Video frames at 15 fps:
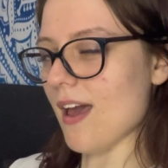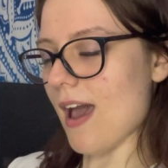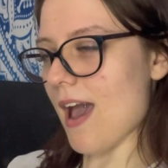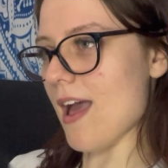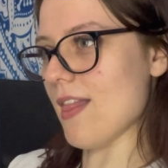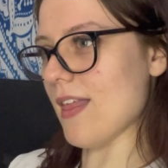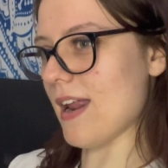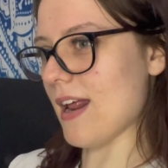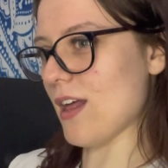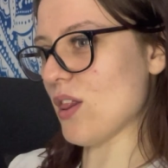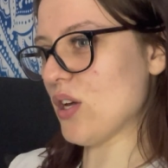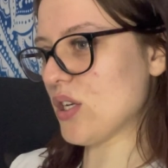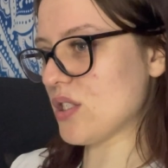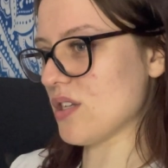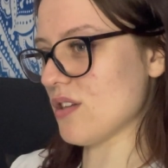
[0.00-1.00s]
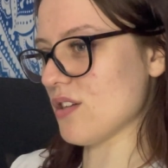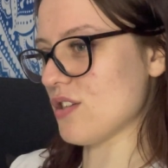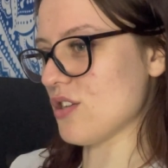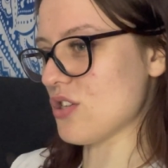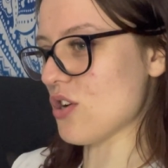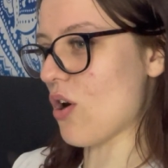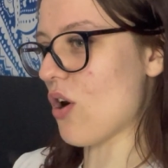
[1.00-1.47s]
And then I looked at the
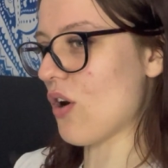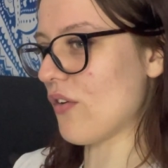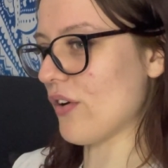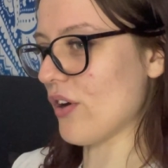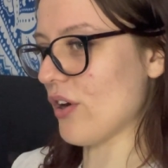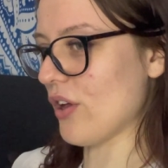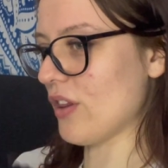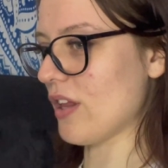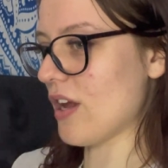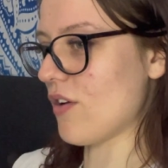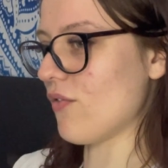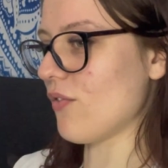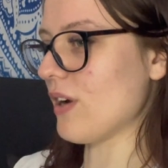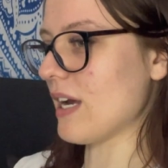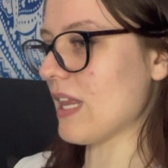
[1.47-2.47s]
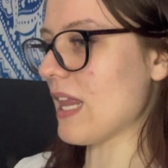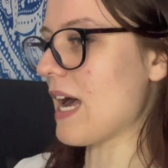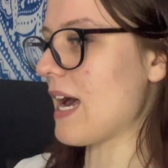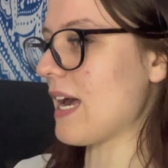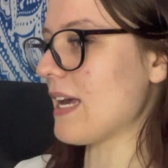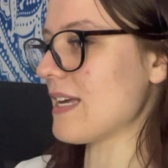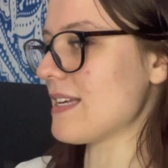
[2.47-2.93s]
tutorial and
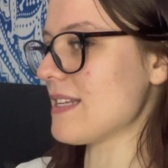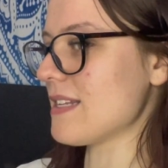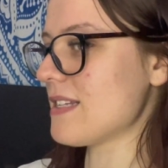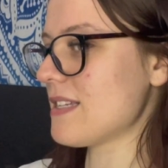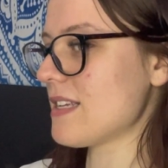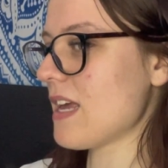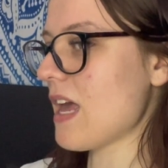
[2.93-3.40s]
realized